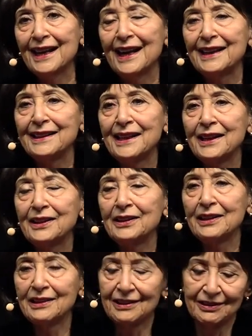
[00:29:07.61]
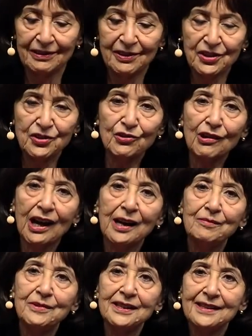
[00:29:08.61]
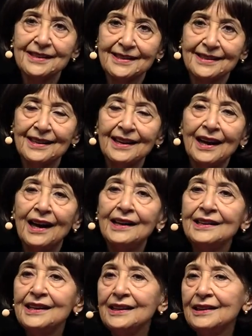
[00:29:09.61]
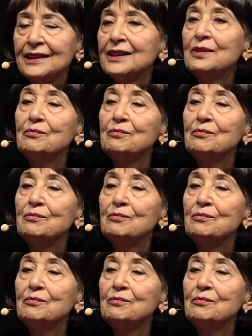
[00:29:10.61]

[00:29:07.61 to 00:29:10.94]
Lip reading: And they described it as honey